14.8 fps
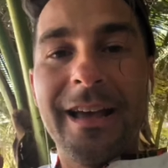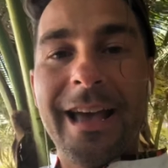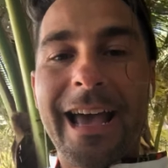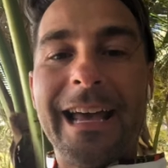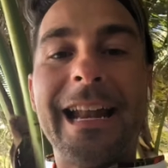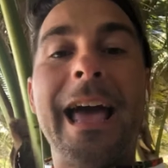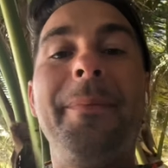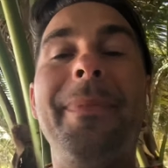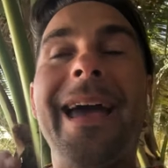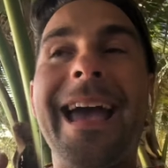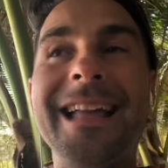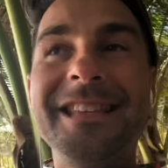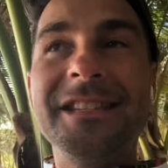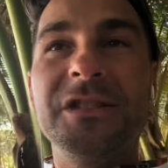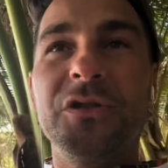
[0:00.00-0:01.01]
and I'm
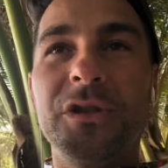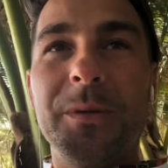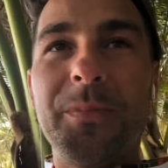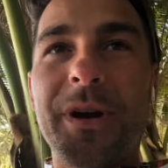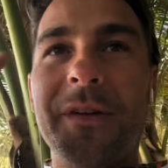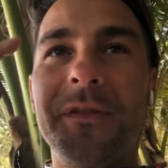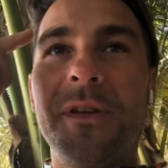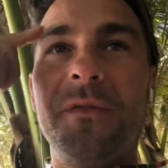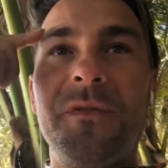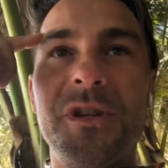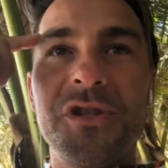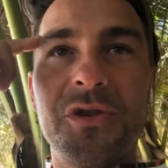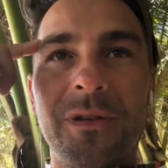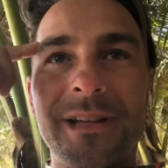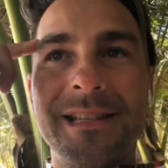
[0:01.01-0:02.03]
adding to the breath the
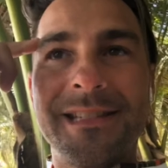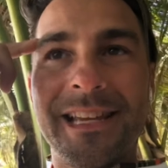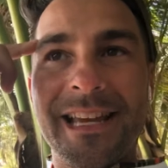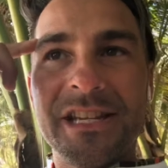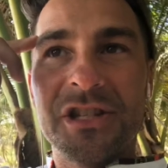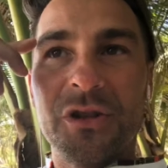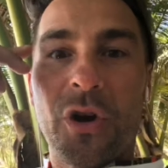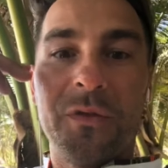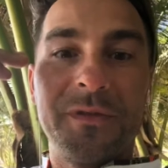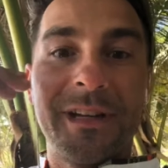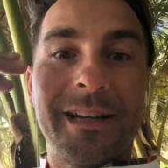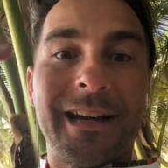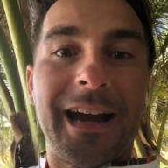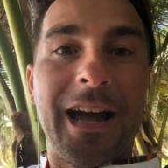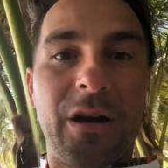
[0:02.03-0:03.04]
visualization of the
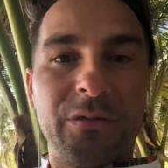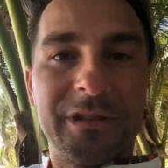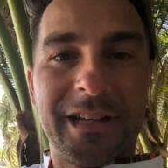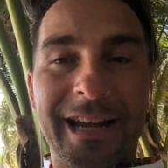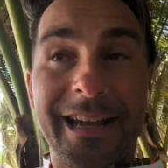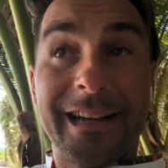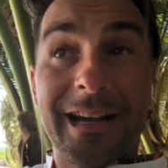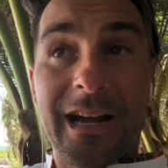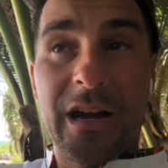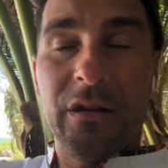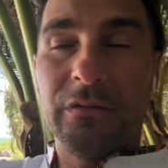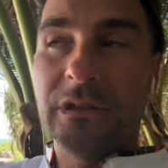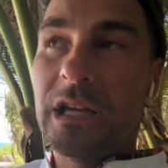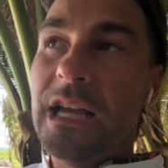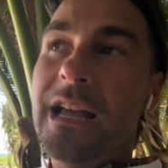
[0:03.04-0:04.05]
count that I
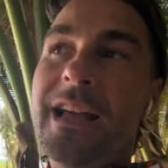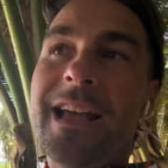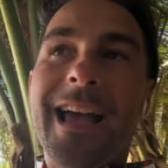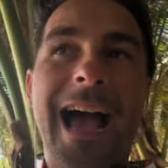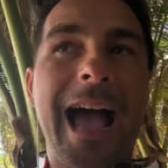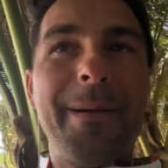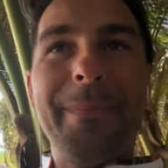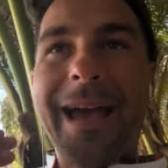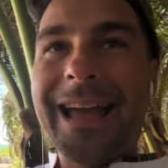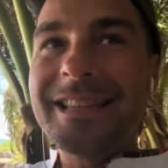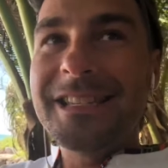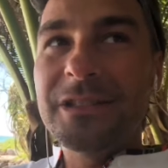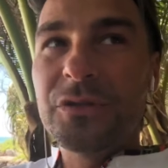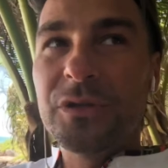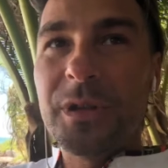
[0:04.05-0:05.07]
count. I'm
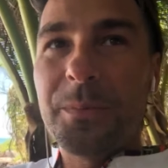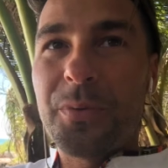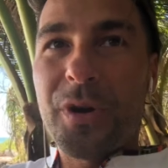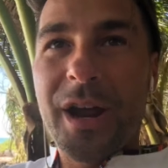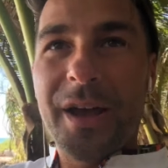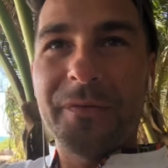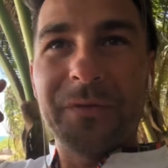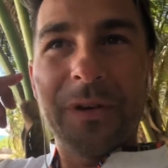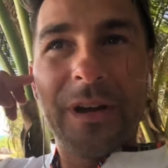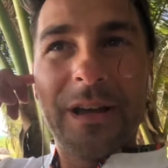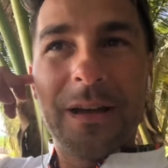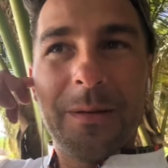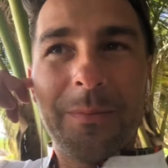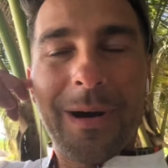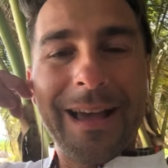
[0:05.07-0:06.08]
adding to the breath
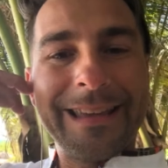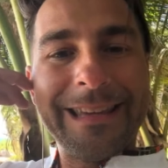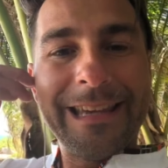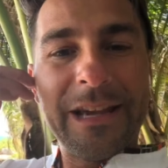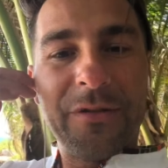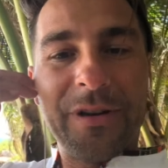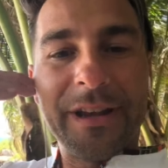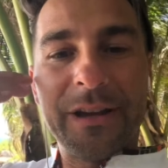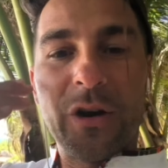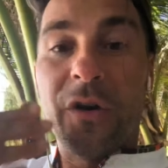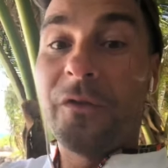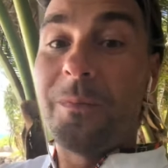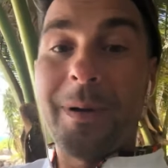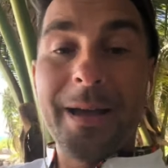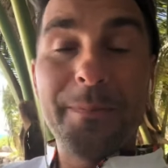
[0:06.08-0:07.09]
my hearing
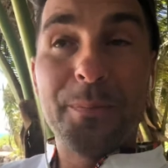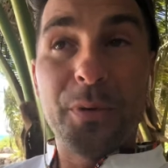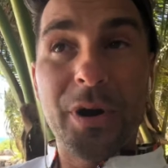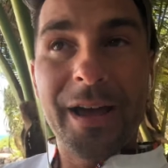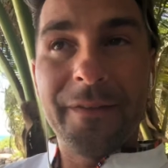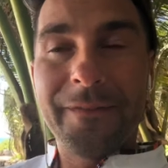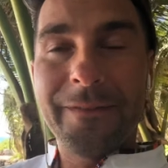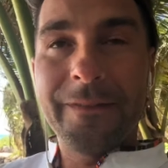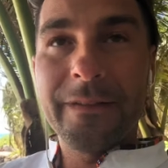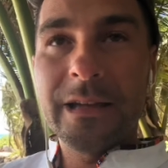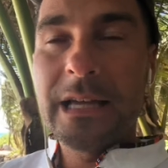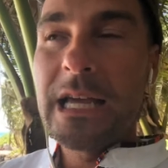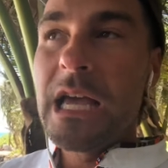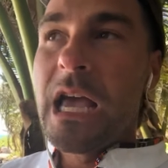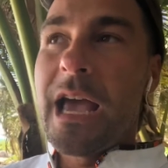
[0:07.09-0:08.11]
of my breath,
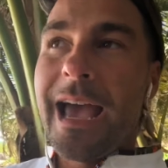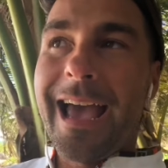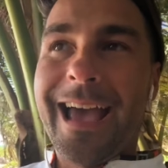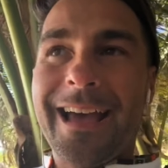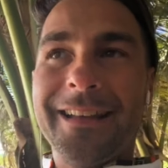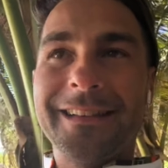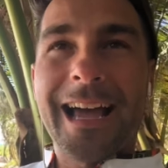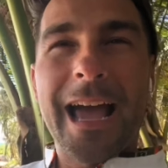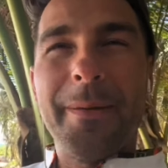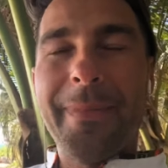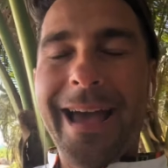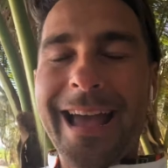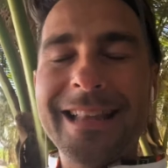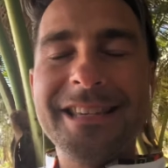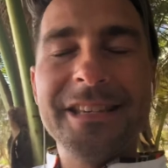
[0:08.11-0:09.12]
and I'm
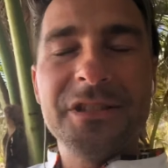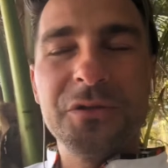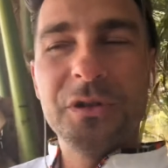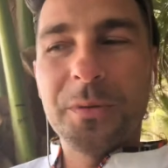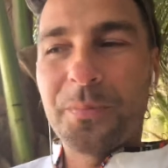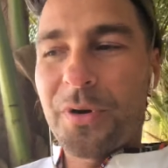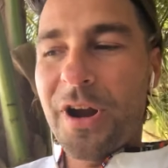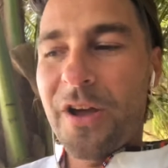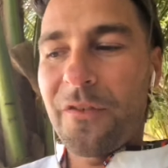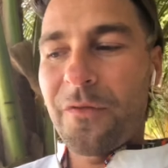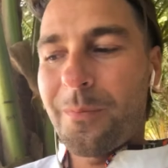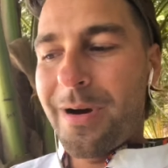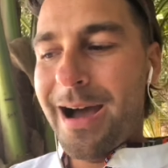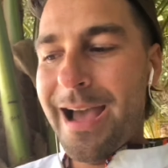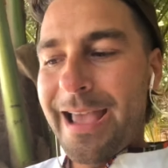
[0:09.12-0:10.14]
adding to the breath
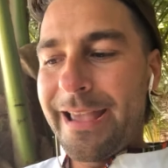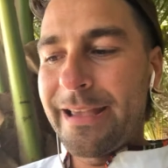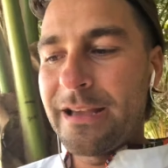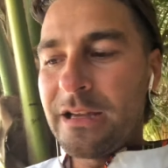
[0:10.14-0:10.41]
my